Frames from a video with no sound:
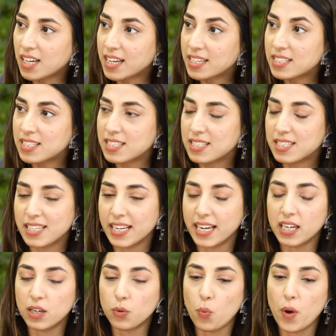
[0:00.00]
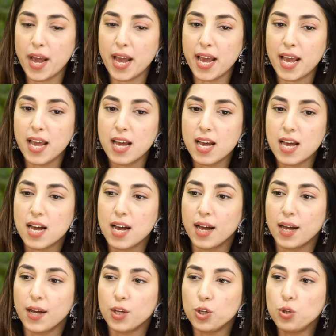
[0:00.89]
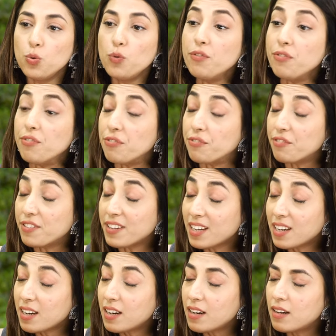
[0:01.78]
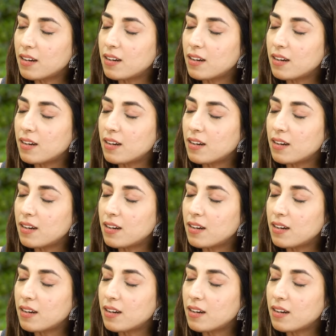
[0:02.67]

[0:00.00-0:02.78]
It's a state where you feel